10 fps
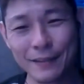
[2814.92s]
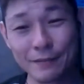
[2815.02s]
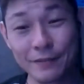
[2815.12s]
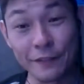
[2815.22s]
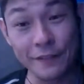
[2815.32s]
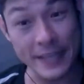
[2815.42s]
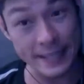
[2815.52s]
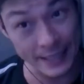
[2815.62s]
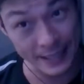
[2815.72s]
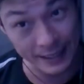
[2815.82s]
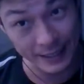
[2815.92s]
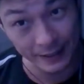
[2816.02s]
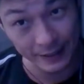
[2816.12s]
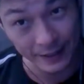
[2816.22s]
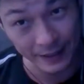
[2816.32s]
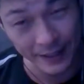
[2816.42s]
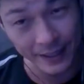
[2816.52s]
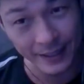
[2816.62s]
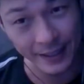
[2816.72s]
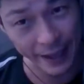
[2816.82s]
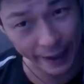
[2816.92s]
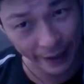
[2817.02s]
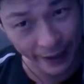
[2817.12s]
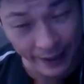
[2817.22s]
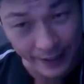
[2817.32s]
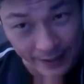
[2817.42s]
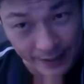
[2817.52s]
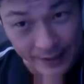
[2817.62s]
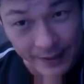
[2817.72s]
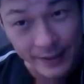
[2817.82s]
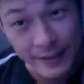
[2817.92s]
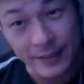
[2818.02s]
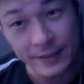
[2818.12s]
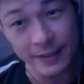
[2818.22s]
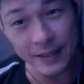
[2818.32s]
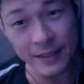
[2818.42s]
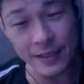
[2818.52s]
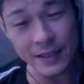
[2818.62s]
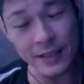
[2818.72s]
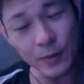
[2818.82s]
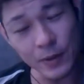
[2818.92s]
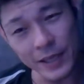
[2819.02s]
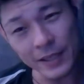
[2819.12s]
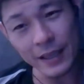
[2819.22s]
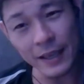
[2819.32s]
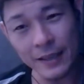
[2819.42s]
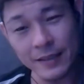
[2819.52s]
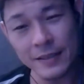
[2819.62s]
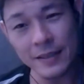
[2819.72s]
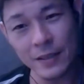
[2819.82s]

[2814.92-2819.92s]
Physically, yes. In a way, yes.